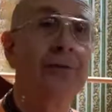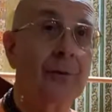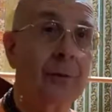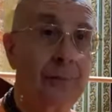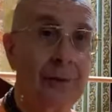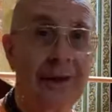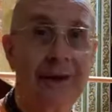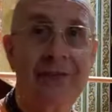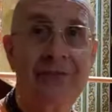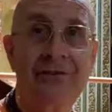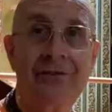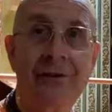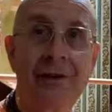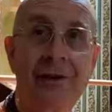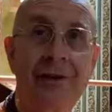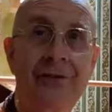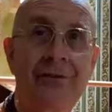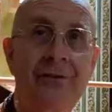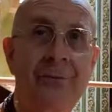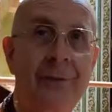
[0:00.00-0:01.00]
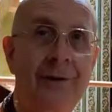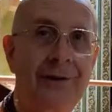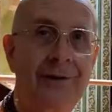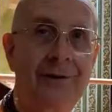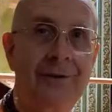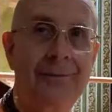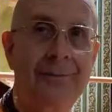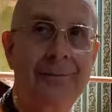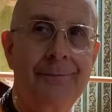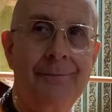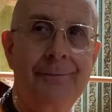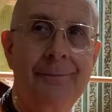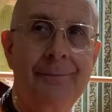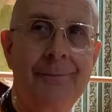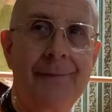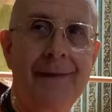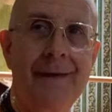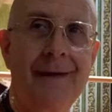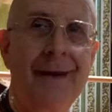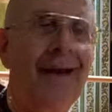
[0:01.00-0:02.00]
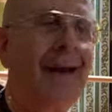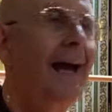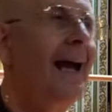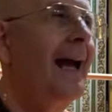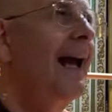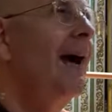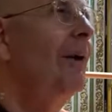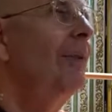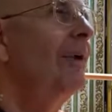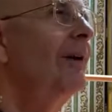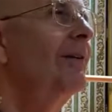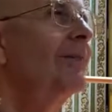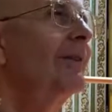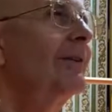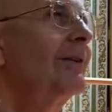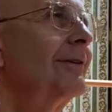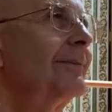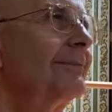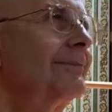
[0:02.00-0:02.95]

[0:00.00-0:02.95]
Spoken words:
placed on a spear. However,